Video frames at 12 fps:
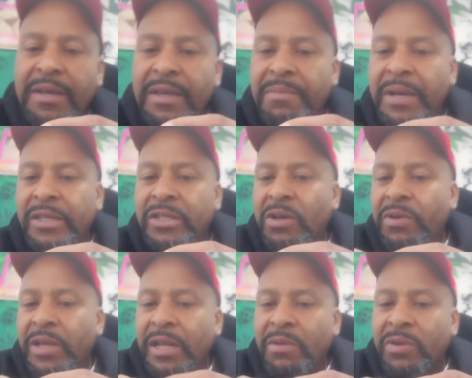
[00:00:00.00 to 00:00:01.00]
He made sure
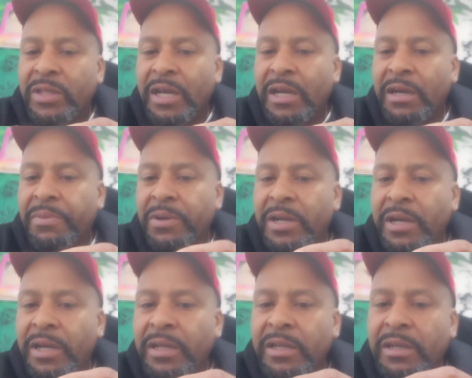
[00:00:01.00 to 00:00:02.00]
he hit him with the
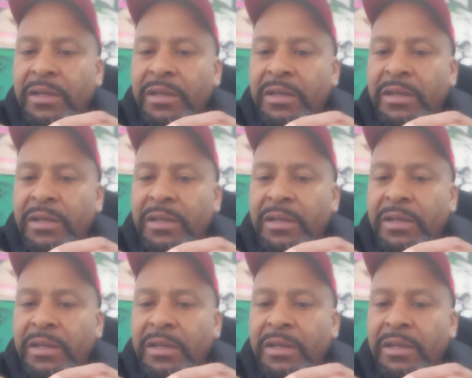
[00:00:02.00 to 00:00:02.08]
uppercut.